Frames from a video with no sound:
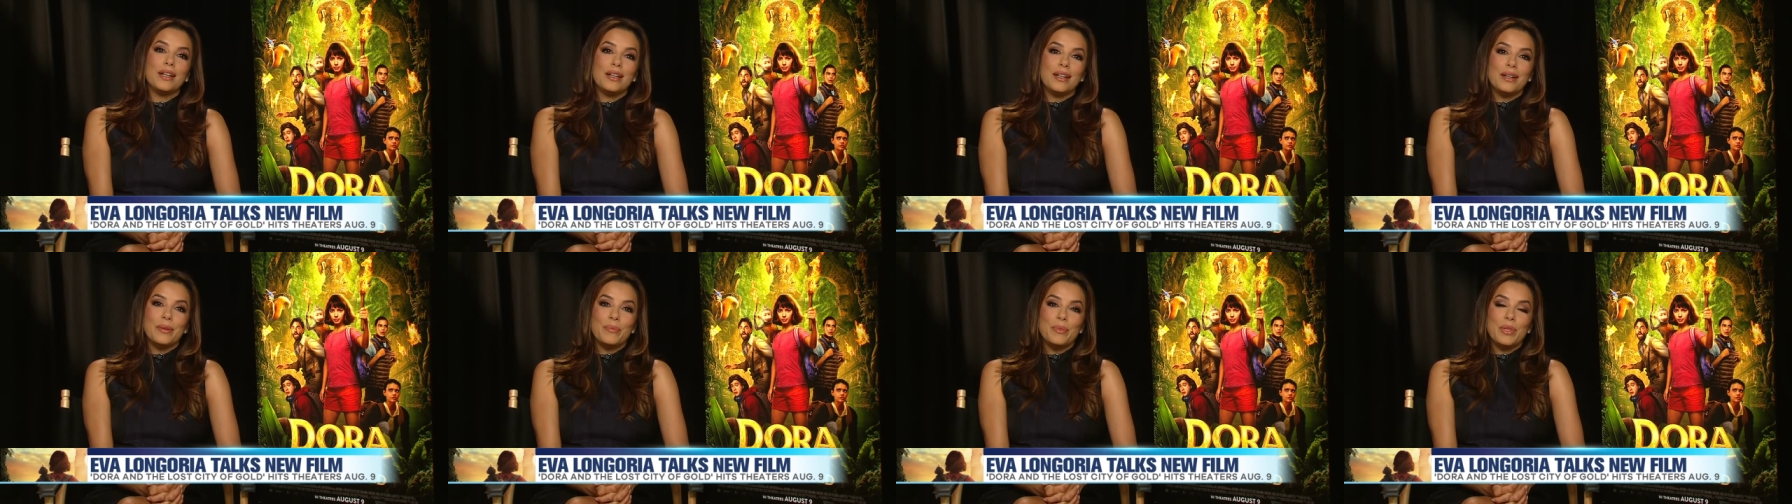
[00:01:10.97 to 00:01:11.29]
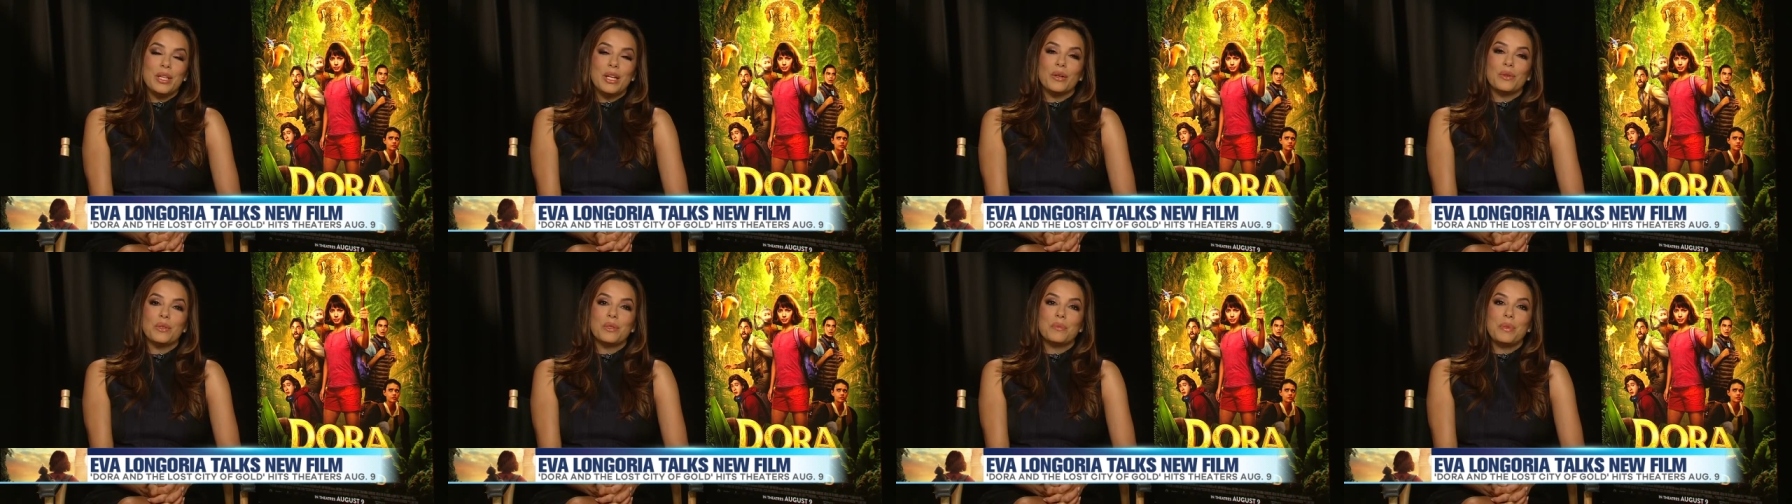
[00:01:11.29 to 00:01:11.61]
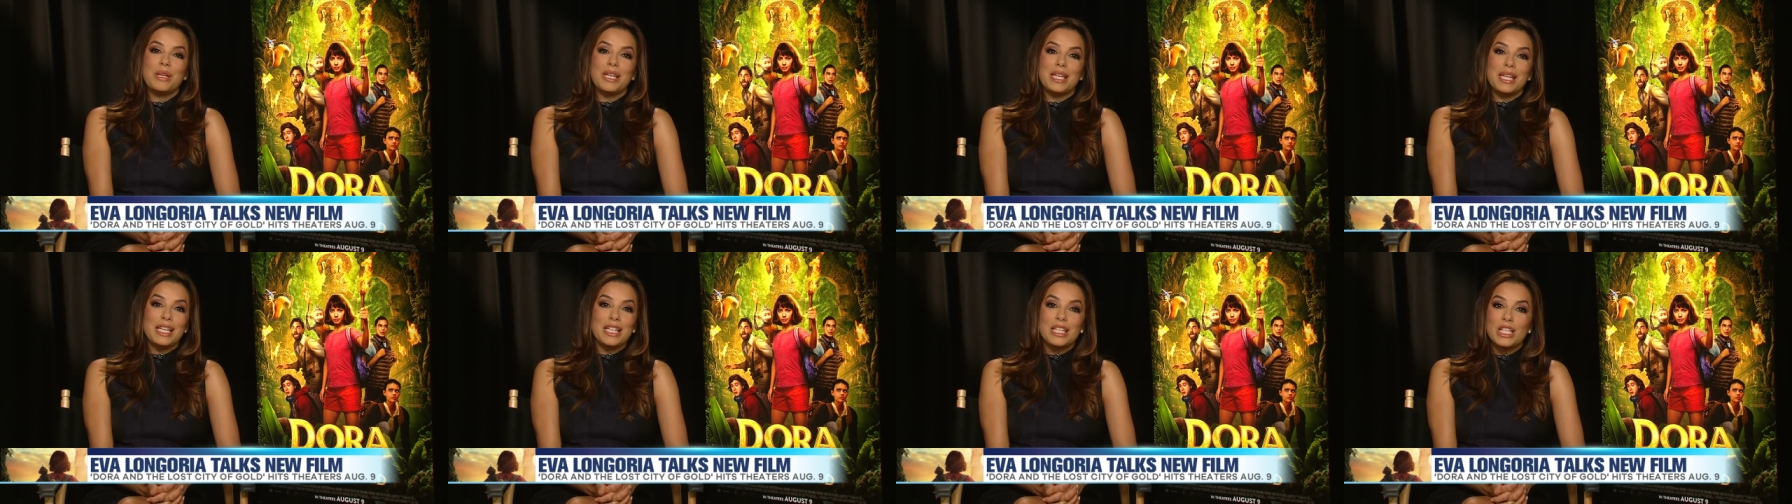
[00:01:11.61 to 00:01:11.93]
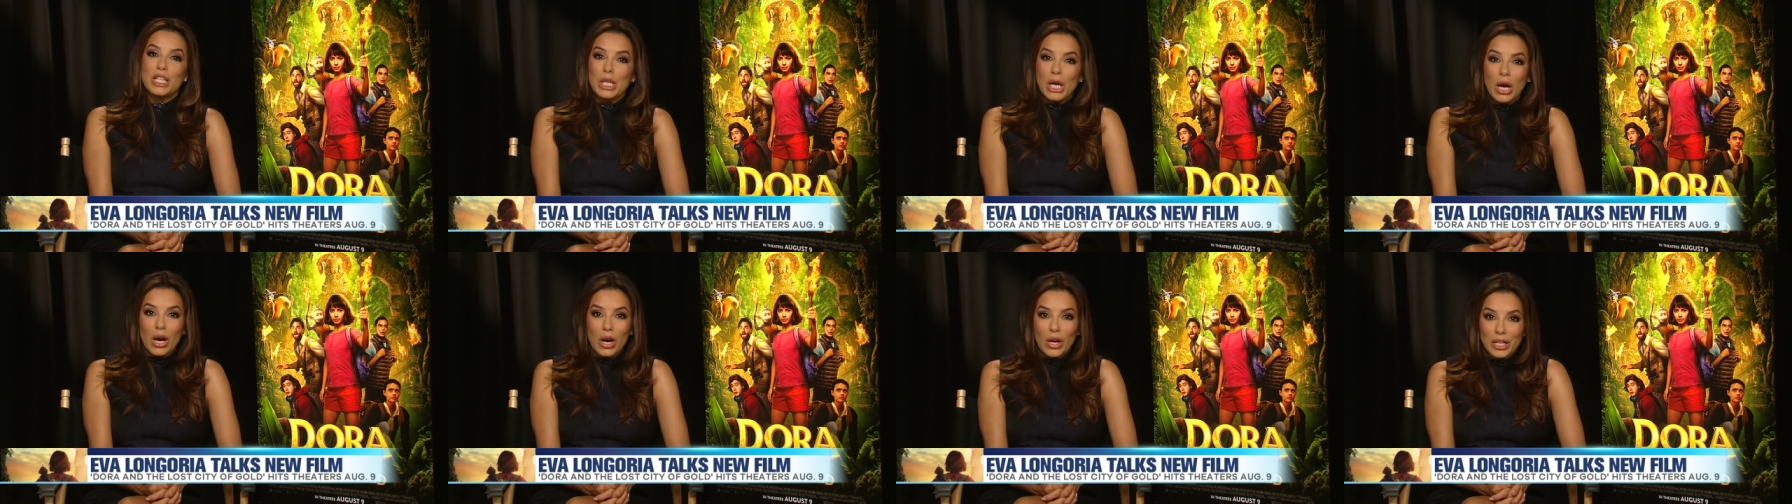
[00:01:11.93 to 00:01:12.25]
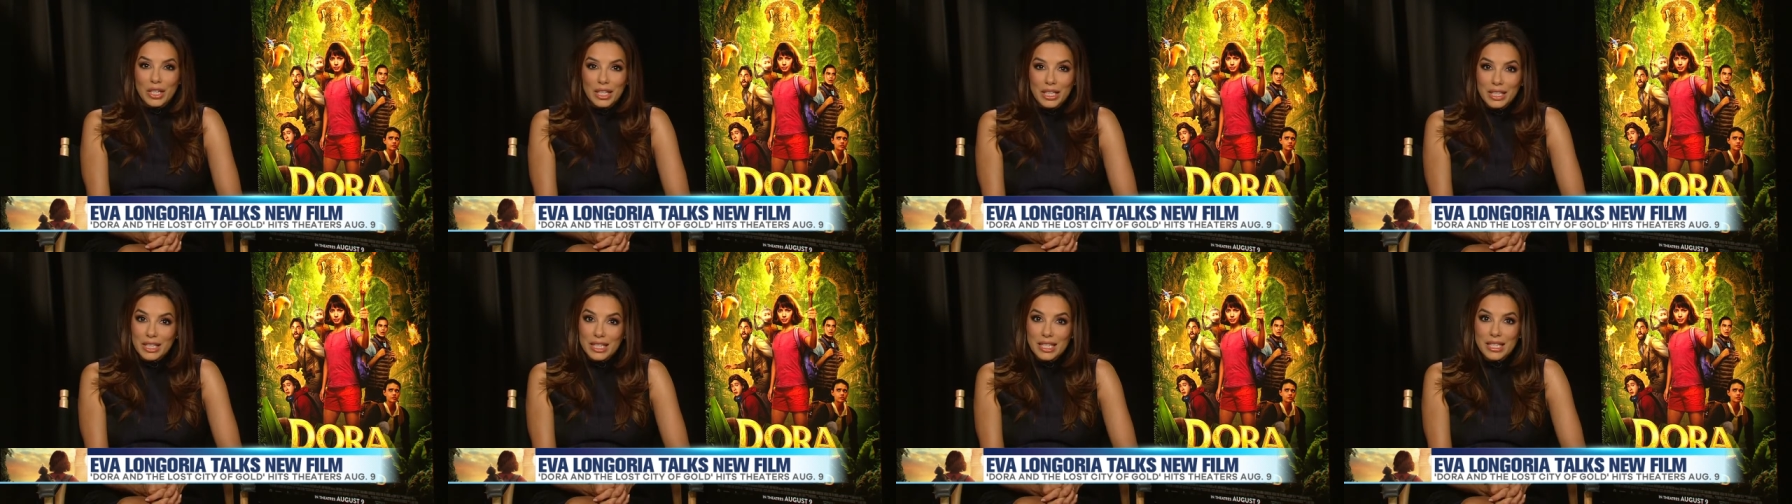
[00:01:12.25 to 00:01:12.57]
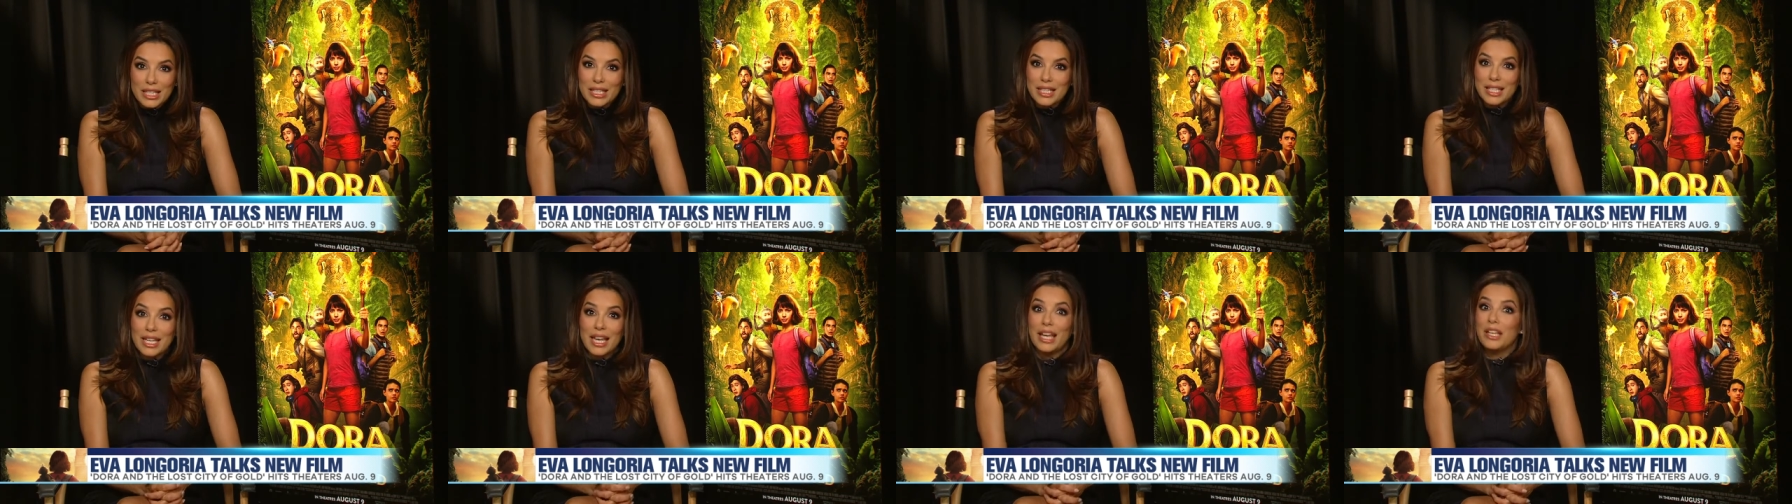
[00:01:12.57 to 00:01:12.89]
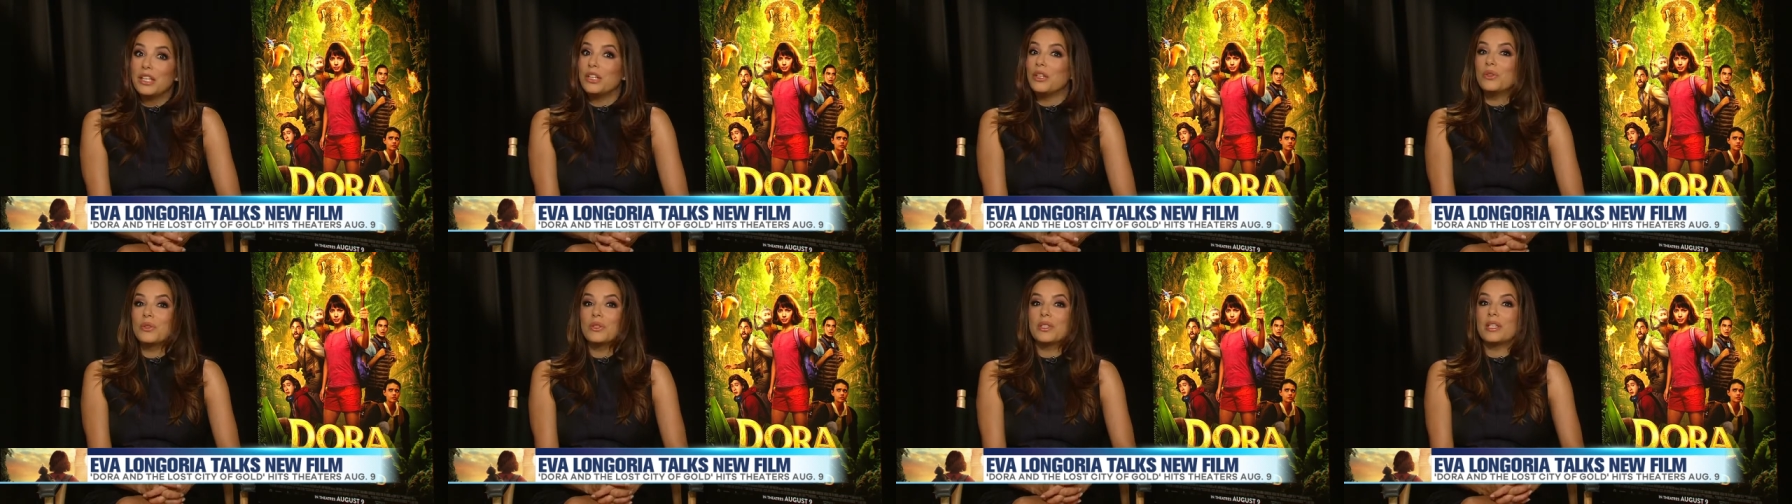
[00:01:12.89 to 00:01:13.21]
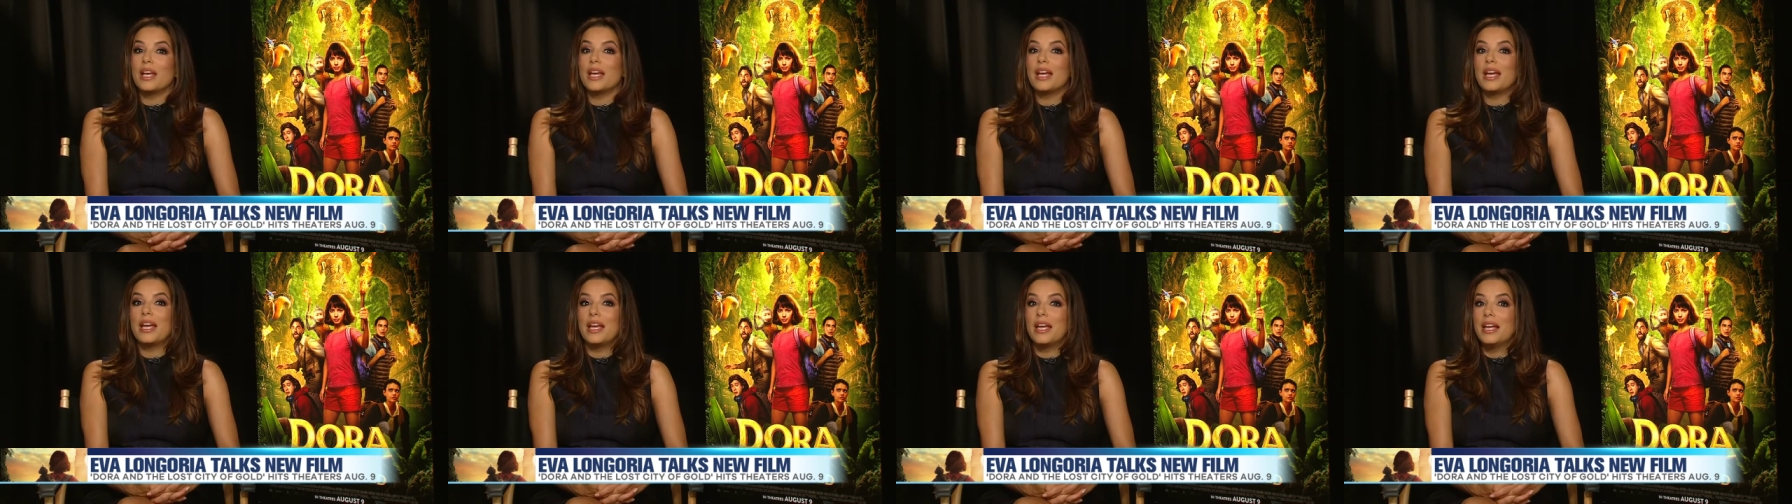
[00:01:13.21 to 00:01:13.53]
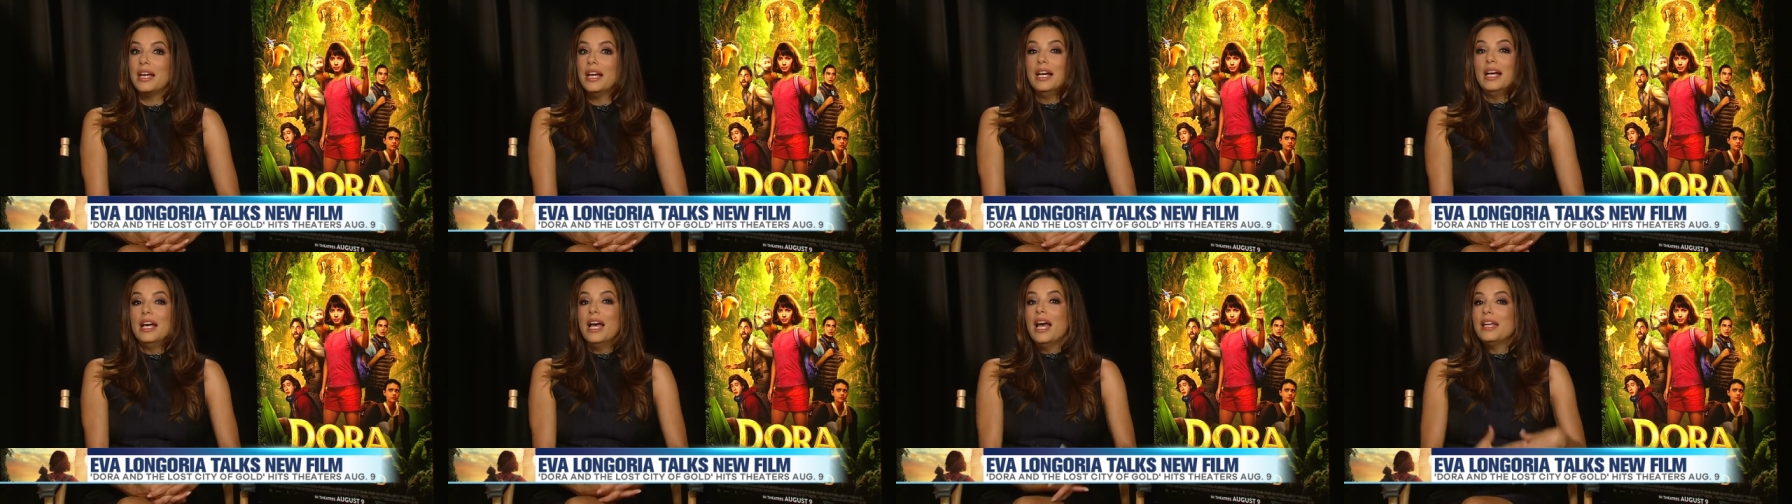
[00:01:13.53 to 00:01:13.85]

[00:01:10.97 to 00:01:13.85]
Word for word: um, you know, speaking to the audience, can you say